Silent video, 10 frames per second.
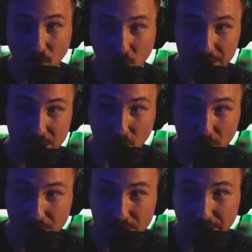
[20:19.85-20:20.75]
What's
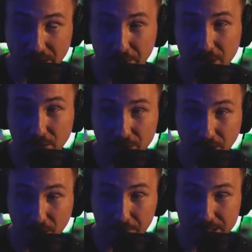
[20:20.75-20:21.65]
yours? Let me know in the
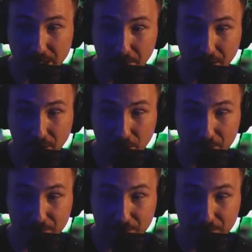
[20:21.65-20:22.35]
comments down below.